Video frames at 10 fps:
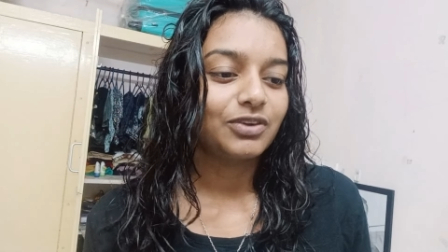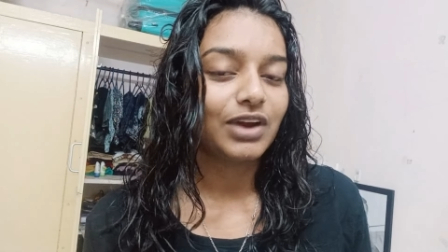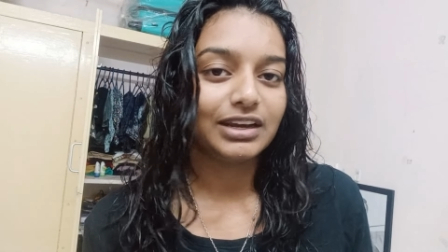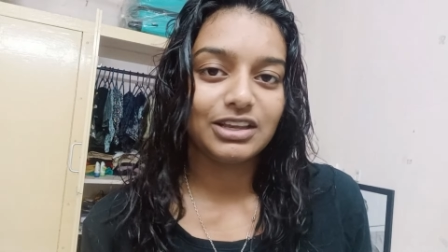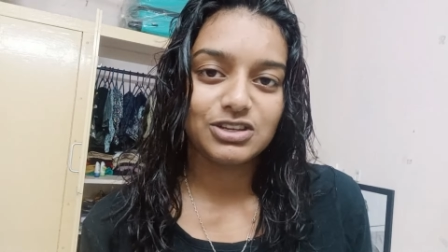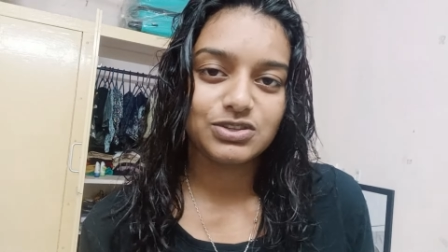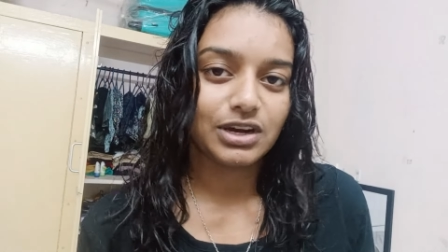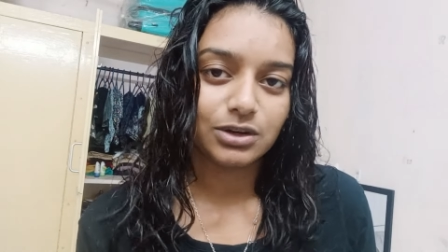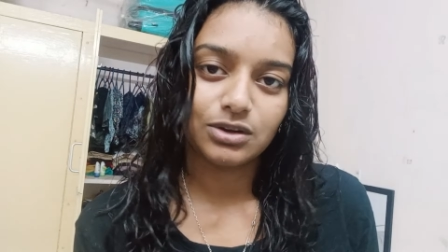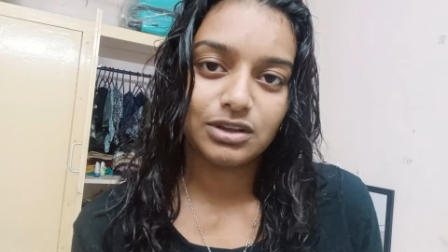writing, just
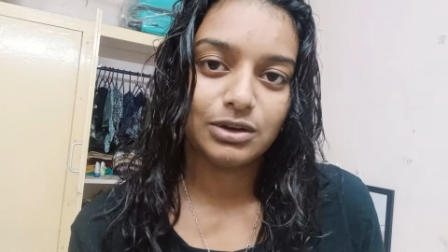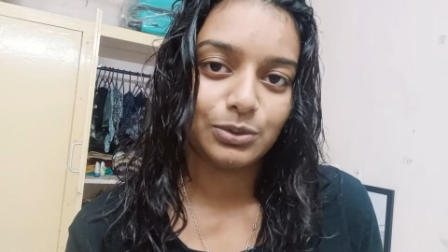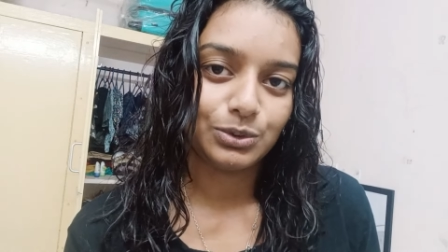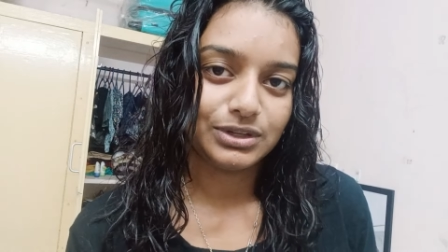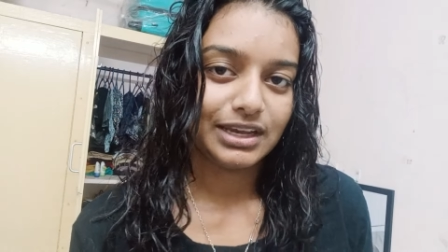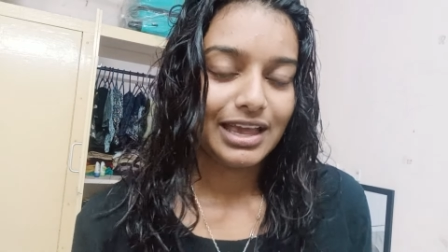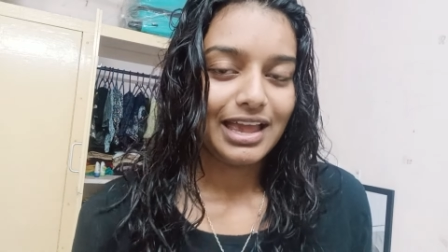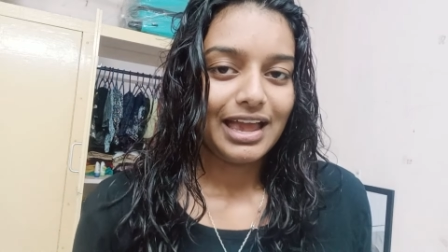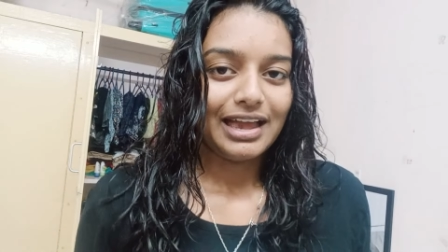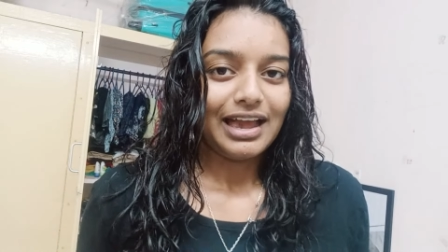write on the note.
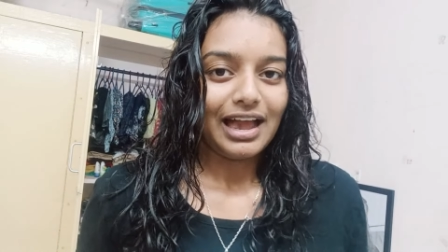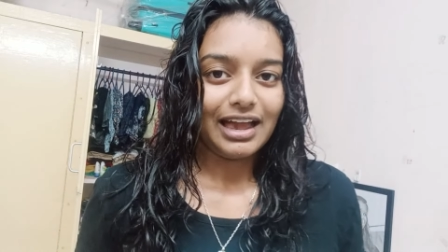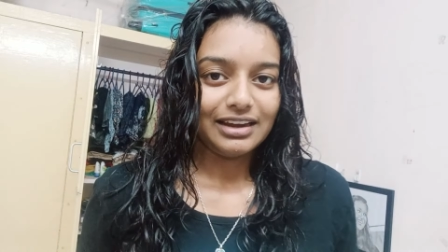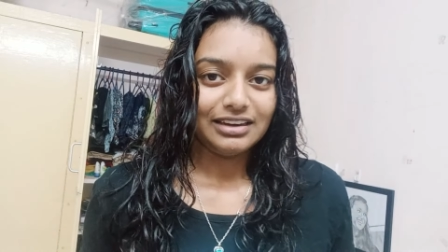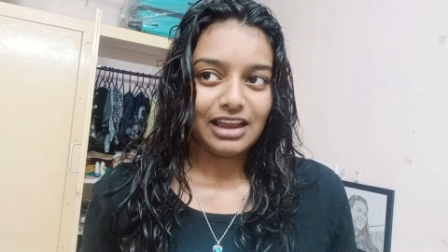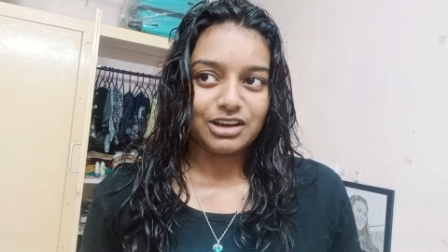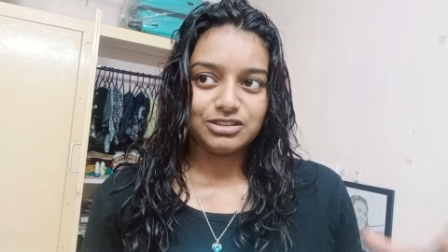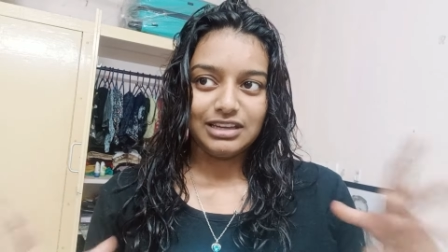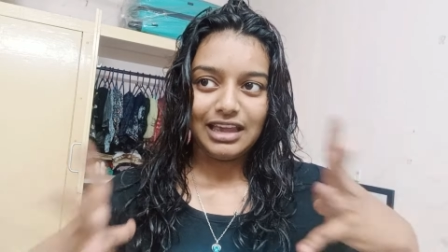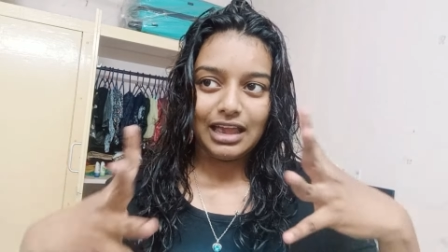And it
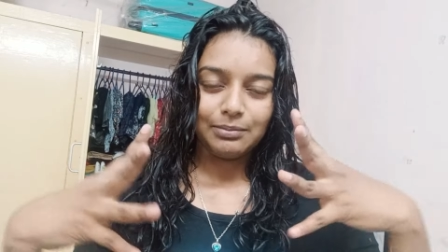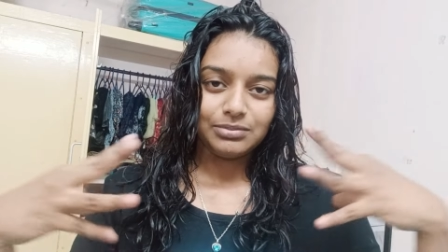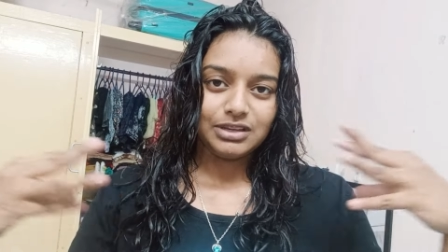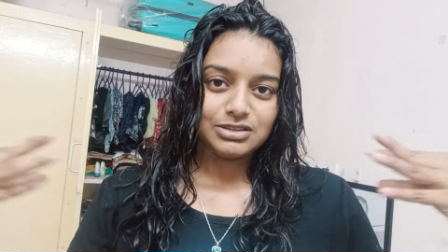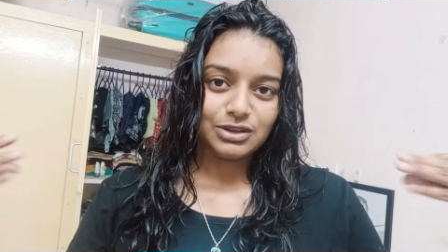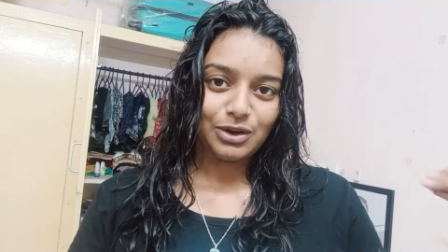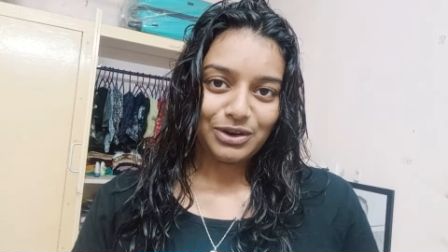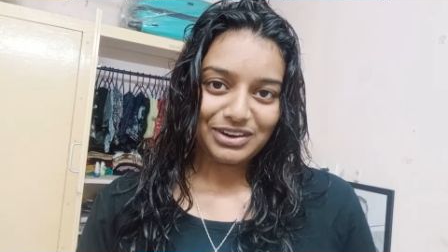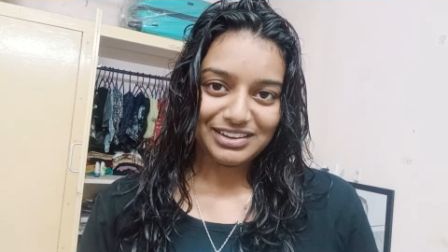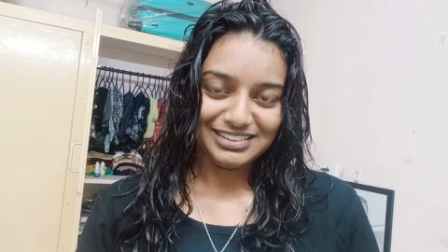actually empties
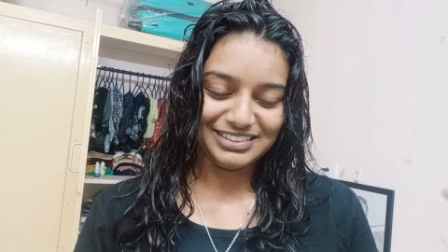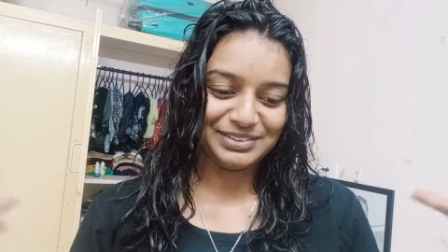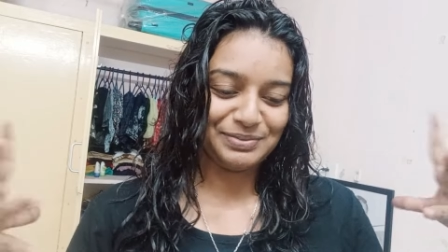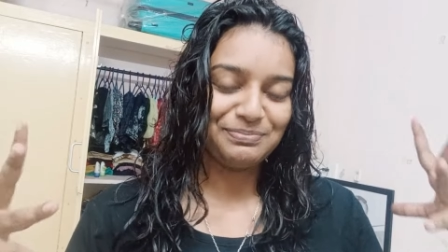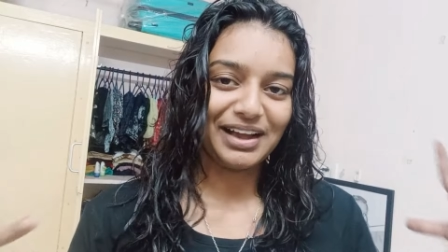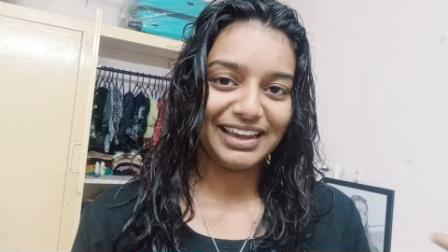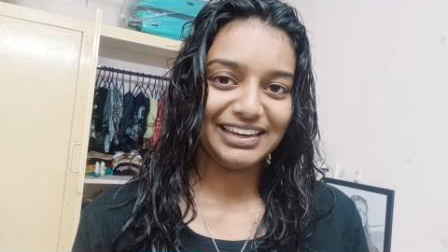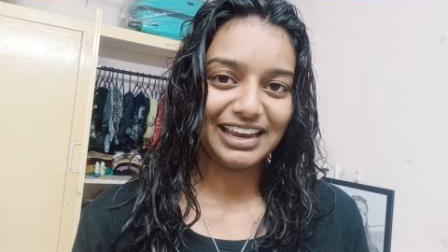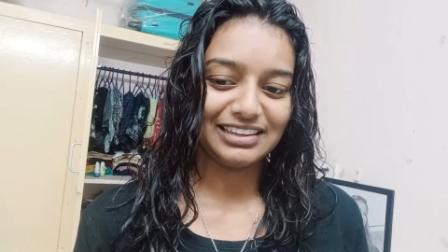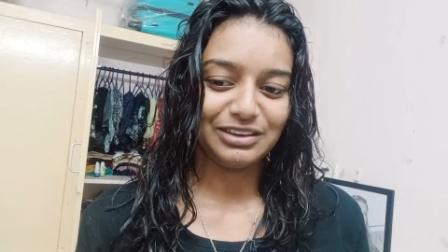your
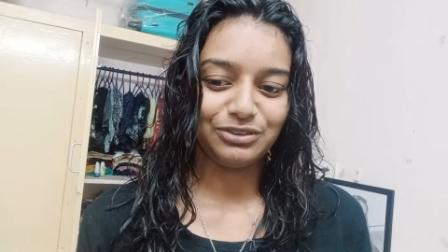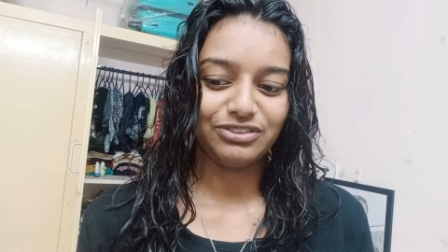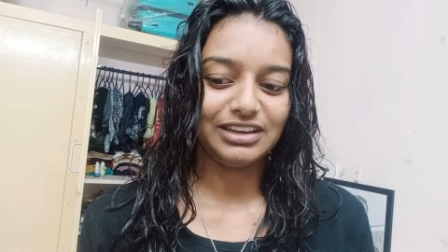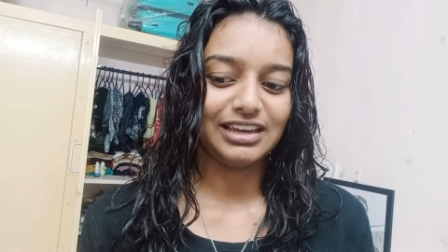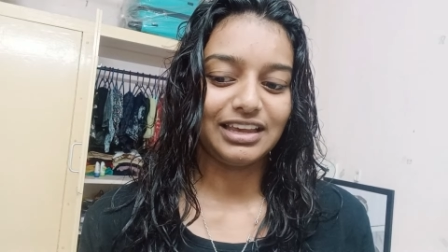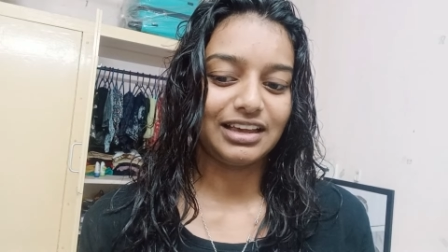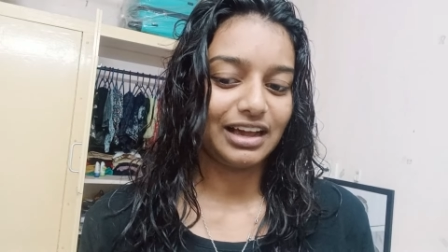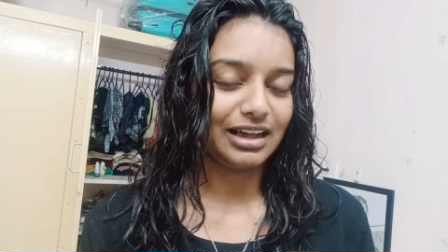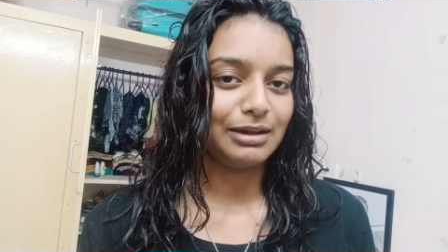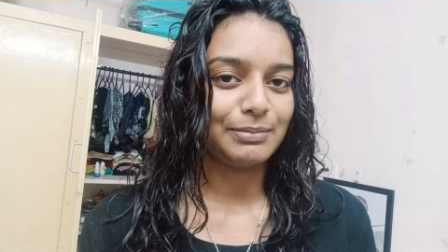mind and then you feel like
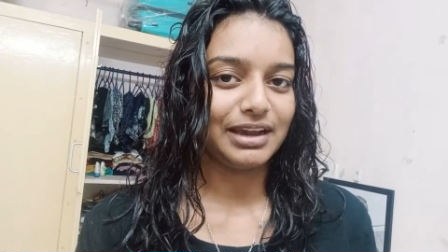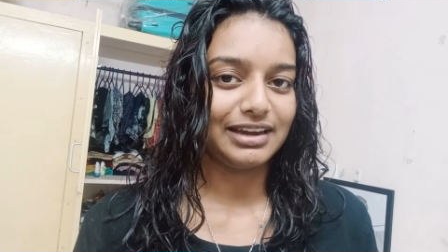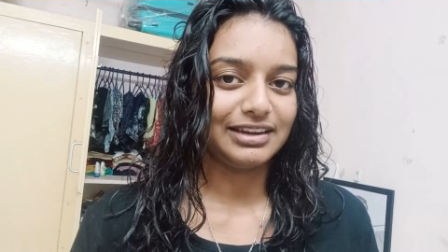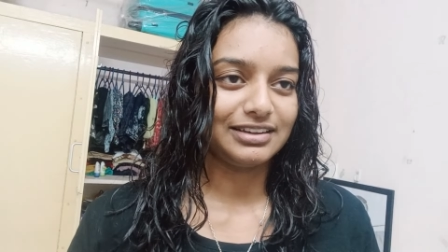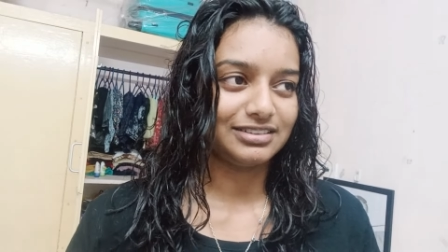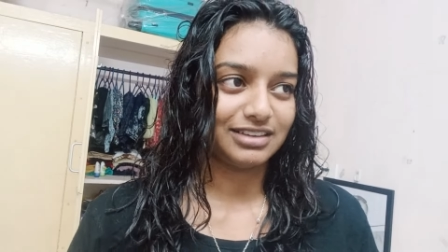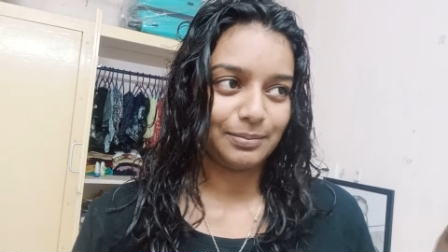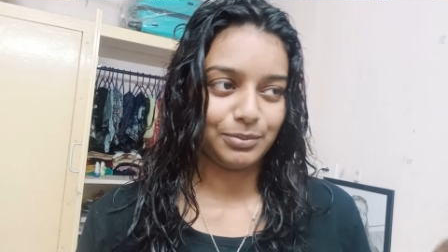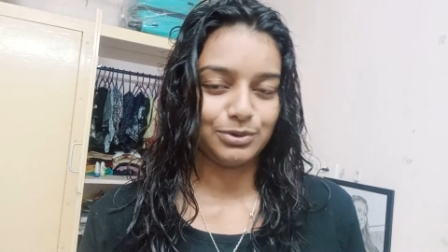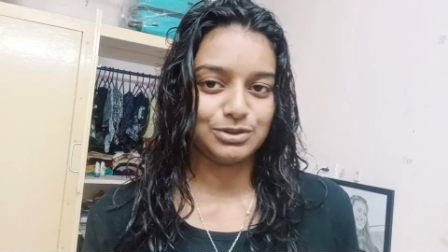calm and
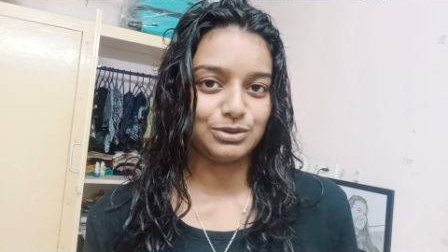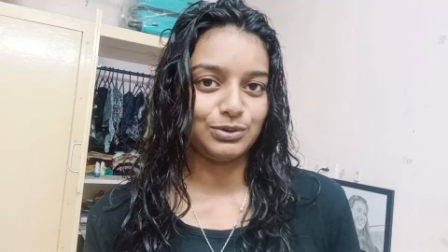composed.